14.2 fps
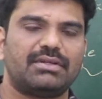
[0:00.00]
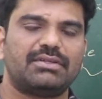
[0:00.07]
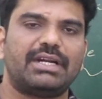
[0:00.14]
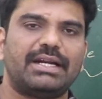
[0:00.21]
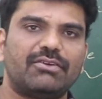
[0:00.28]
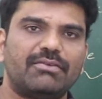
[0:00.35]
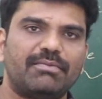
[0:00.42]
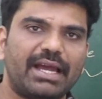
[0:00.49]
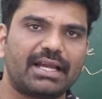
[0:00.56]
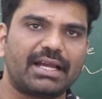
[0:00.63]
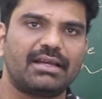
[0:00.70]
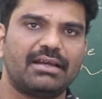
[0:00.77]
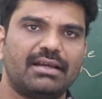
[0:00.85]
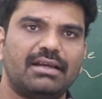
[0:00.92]
Try to
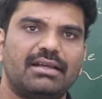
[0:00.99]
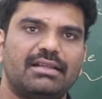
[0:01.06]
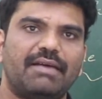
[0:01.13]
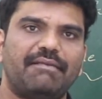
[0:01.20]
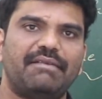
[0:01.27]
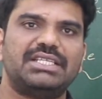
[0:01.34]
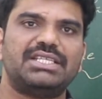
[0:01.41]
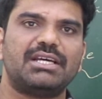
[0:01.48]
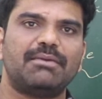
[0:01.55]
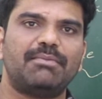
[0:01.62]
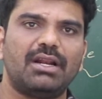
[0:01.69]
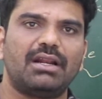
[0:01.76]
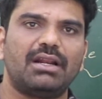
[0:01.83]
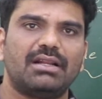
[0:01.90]
make the
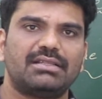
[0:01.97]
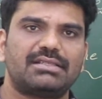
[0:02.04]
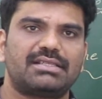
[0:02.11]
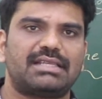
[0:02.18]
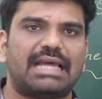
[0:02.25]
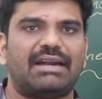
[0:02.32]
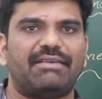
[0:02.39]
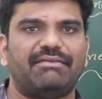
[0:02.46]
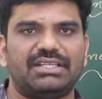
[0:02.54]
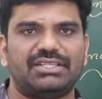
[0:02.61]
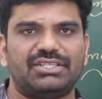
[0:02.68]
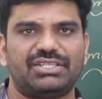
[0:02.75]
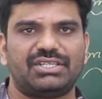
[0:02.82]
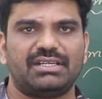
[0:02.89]
vegetable
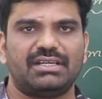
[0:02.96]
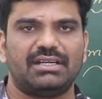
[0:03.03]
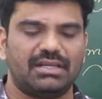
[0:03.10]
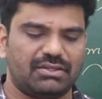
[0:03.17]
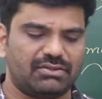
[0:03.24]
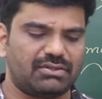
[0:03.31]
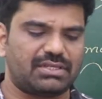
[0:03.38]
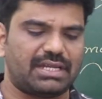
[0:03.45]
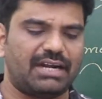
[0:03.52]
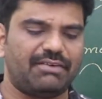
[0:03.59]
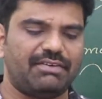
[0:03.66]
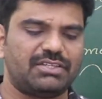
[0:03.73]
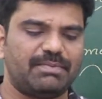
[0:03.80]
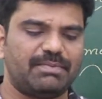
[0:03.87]
sandwich. So
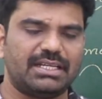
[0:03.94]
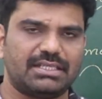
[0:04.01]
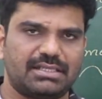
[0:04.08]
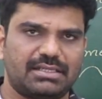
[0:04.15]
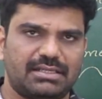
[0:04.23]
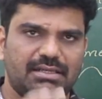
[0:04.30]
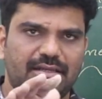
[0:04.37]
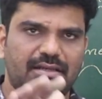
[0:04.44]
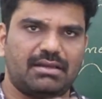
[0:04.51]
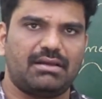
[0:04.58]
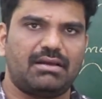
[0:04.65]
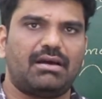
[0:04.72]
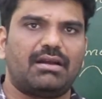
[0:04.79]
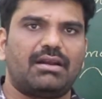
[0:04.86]
sandwich means
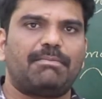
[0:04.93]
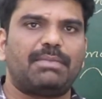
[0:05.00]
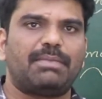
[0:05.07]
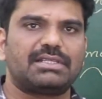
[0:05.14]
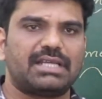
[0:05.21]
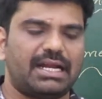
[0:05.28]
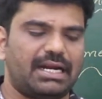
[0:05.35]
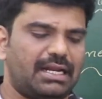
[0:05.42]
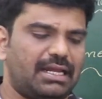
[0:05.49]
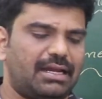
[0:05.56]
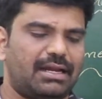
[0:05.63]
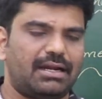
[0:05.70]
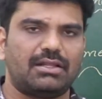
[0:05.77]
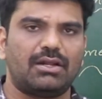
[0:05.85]
on upper side
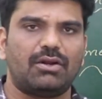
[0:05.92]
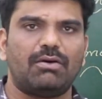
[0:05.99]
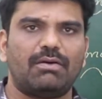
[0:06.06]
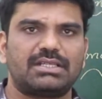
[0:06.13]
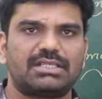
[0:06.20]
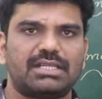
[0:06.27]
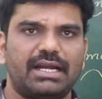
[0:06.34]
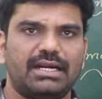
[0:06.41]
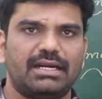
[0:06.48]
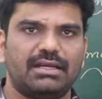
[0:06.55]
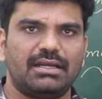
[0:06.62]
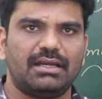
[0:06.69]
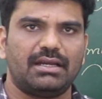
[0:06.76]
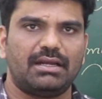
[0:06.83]
and the lower
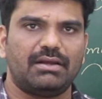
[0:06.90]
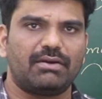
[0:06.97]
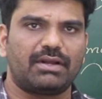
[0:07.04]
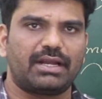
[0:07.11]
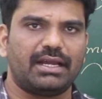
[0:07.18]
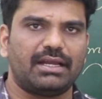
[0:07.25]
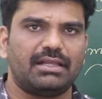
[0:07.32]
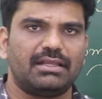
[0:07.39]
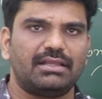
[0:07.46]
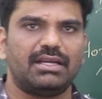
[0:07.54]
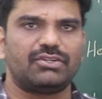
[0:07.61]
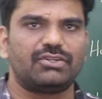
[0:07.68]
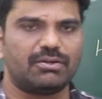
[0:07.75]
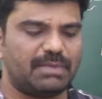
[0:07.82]
side, okay,
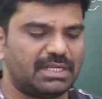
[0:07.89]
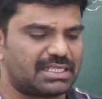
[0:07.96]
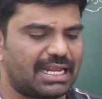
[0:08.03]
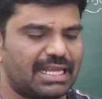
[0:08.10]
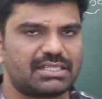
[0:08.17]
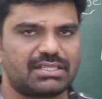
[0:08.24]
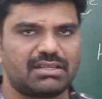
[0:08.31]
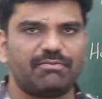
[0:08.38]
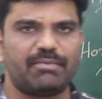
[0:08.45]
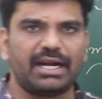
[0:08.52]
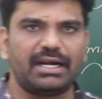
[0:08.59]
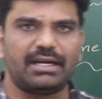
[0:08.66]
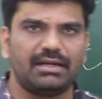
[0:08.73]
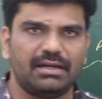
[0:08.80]
there should be slices of
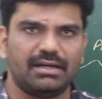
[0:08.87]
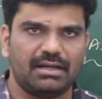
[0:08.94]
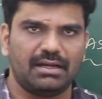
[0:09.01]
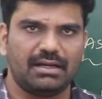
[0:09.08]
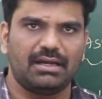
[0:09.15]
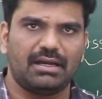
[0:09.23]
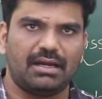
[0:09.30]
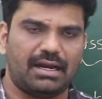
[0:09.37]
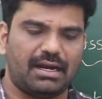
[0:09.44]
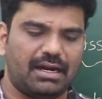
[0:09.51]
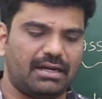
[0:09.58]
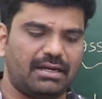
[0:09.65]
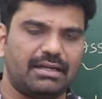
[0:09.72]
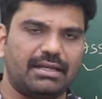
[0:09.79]
bread
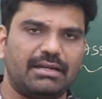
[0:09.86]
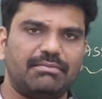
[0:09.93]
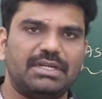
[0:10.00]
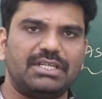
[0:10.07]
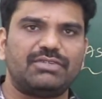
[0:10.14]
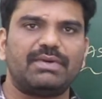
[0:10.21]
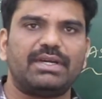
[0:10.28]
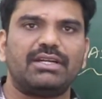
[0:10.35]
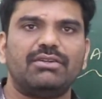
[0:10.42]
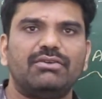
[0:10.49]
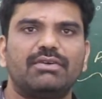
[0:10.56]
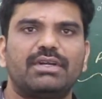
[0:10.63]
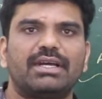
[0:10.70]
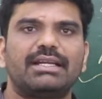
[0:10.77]
and in
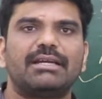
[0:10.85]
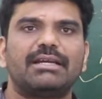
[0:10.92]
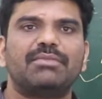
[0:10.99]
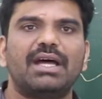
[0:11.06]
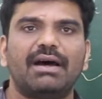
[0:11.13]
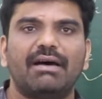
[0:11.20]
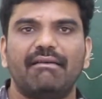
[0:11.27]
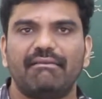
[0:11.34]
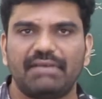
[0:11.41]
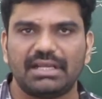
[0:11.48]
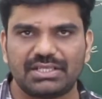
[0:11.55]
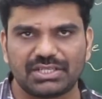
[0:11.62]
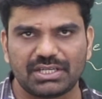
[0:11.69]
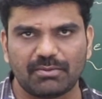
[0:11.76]
between you can keep the
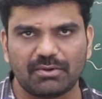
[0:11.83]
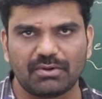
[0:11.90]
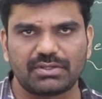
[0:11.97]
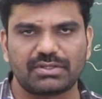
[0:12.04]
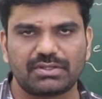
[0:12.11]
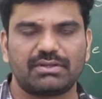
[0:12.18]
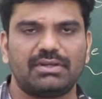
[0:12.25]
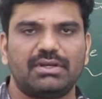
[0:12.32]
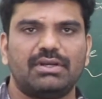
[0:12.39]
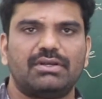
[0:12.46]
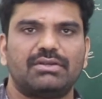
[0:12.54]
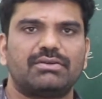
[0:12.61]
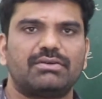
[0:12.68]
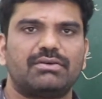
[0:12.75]
vegetables.
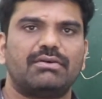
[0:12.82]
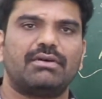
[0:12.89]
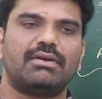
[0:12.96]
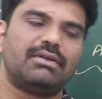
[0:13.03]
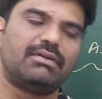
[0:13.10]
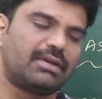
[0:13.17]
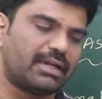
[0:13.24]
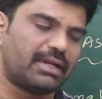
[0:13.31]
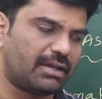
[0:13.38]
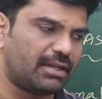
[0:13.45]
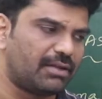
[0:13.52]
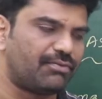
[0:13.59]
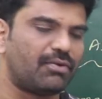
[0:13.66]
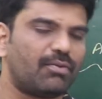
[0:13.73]
So you
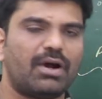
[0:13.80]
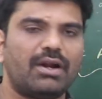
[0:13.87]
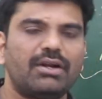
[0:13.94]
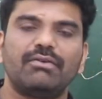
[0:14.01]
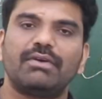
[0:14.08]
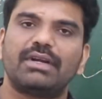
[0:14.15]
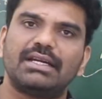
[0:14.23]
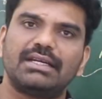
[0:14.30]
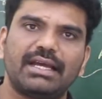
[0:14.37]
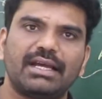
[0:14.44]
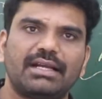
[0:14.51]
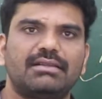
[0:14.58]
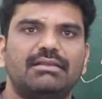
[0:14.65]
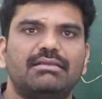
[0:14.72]
can, if you want, you can
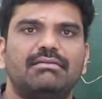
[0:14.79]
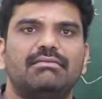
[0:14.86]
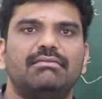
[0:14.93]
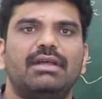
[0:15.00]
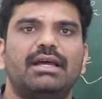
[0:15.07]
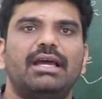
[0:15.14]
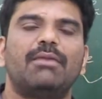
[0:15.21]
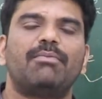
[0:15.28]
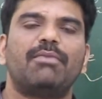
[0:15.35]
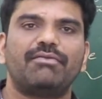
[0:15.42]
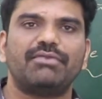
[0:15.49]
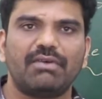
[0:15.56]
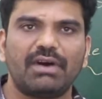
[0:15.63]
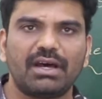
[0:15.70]
take the help
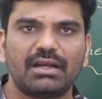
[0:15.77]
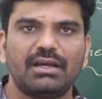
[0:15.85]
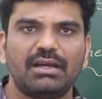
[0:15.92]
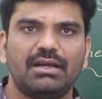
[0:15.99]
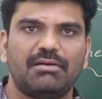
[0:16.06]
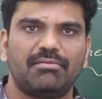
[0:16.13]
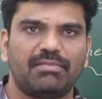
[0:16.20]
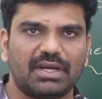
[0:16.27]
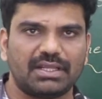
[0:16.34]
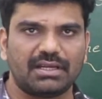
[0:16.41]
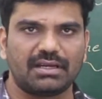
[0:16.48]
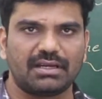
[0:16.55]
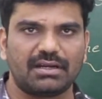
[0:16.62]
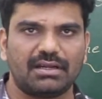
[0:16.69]
of your
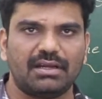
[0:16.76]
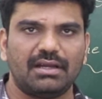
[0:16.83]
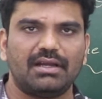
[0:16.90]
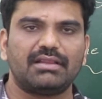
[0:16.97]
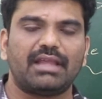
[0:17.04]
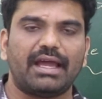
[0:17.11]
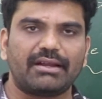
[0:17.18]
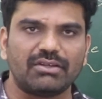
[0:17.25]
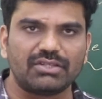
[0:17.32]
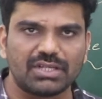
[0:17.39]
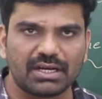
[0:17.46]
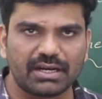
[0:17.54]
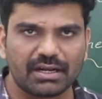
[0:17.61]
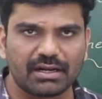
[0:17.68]
mother. Thank you
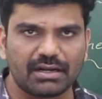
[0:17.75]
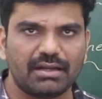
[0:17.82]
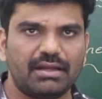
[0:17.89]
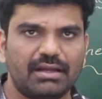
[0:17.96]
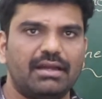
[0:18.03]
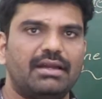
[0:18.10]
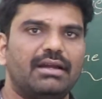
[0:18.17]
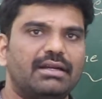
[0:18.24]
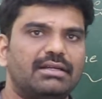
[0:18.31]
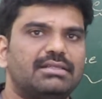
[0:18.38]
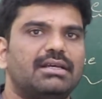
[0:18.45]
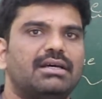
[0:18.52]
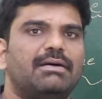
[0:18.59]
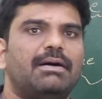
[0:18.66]
children.
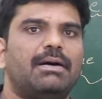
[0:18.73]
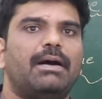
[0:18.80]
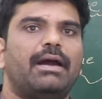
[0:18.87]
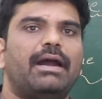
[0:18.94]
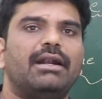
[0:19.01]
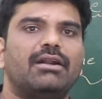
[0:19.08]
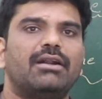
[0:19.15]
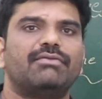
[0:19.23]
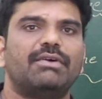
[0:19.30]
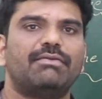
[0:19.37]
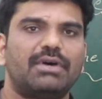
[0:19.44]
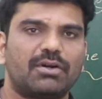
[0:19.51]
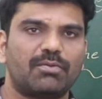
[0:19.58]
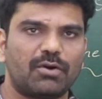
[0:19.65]
It's the end of
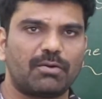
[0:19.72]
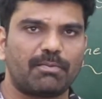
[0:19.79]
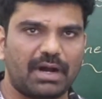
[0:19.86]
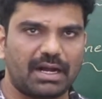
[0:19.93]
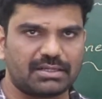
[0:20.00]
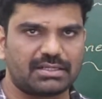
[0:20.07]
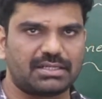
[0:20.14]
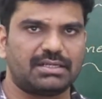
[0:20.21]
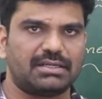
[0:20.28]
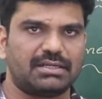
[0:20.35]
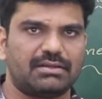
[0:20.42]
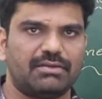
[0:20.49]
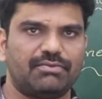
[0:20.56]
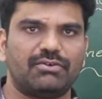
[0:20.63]
the workbook part,
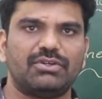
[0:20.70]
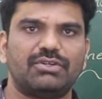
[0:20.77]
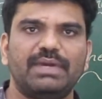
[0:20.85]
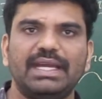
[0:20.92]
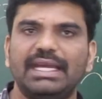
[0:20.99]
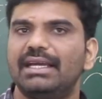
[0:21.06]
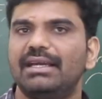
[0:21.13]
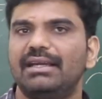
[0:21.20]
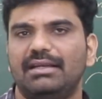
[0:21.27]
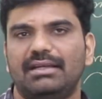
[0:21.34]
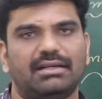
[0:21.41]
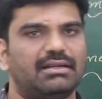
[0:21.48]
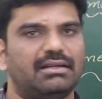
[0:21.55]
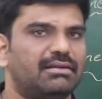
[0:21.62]
the food we
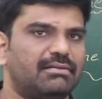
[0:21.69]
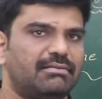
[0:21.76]
eat.